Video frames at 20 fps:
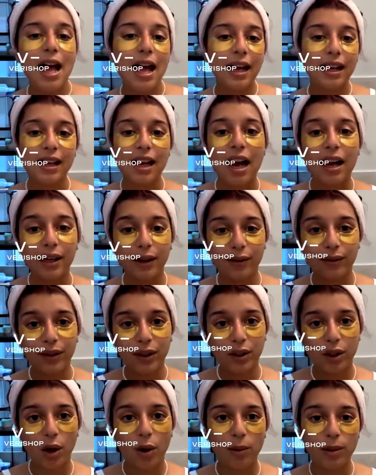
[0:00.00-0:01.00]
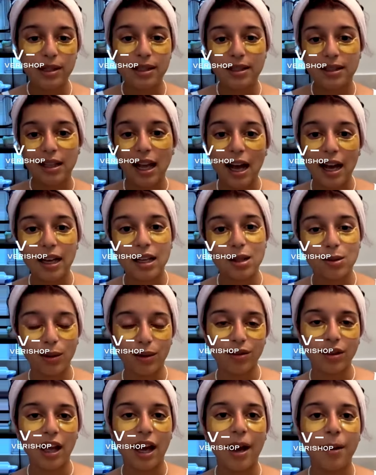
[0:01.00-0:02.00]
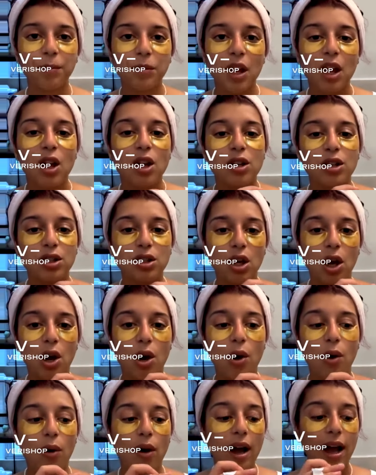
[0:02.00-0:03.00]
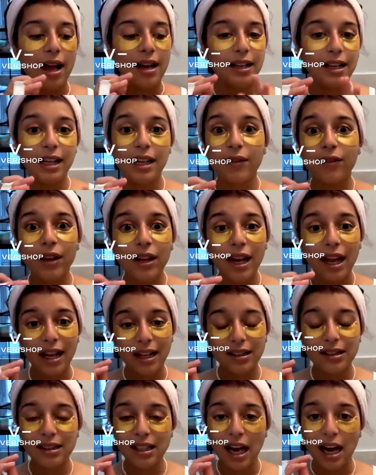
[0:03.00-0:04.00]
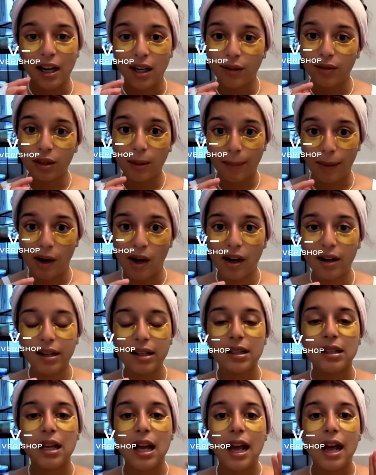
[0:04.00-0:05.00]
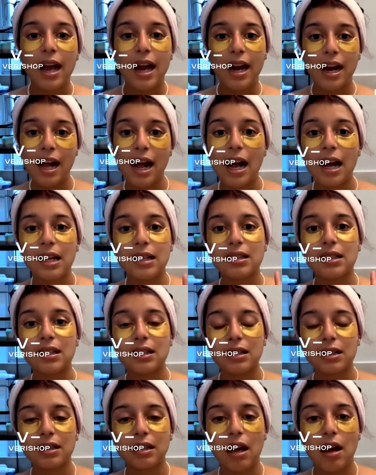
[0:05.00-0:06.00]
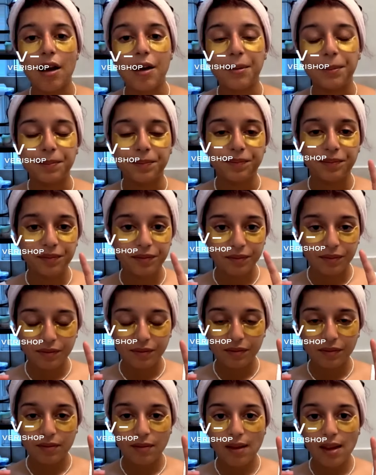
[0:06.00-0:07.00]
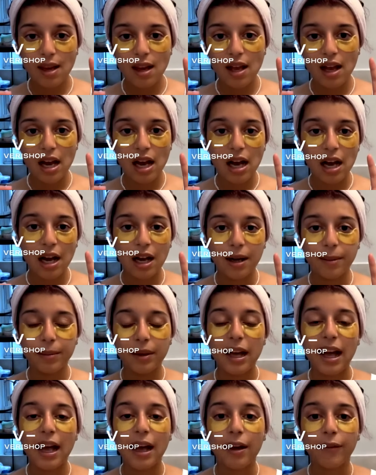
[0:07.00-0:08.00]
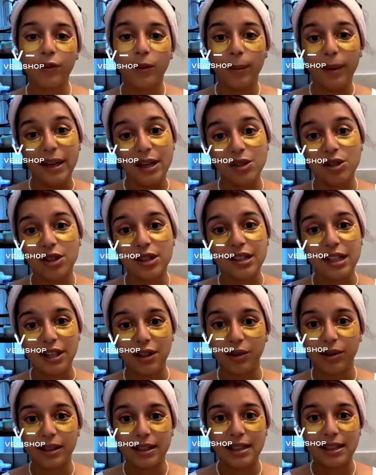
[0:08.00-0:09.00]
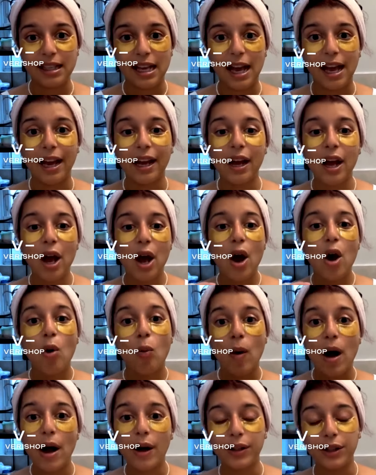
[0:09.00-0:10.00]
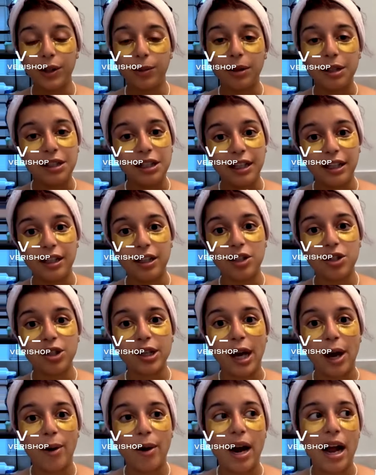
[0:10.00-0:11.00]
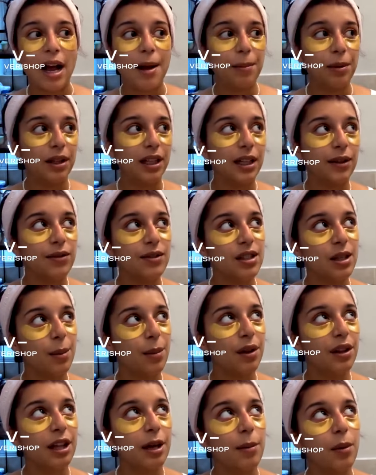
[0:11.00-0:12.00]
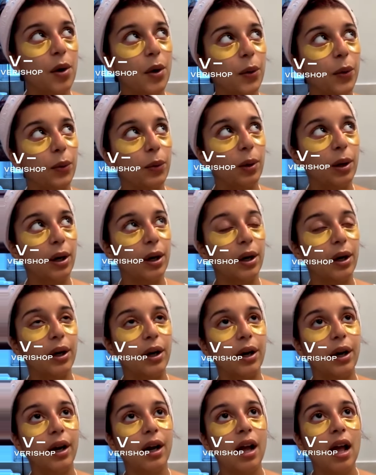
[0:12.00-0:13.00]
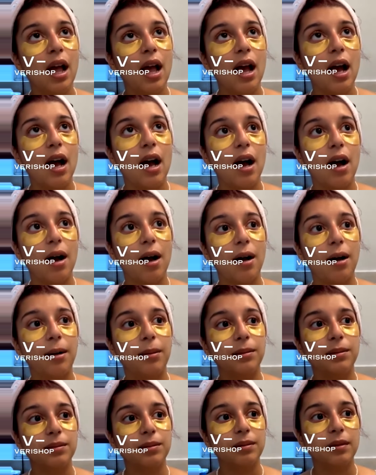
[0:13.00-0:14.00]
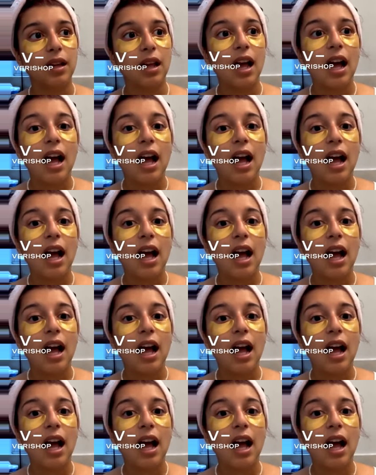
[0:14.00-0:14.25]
it kind of coincides with that. So, and even inside of the box, it has some um, affirmations that you can say while you are taking a shower. I believe some of them were, um,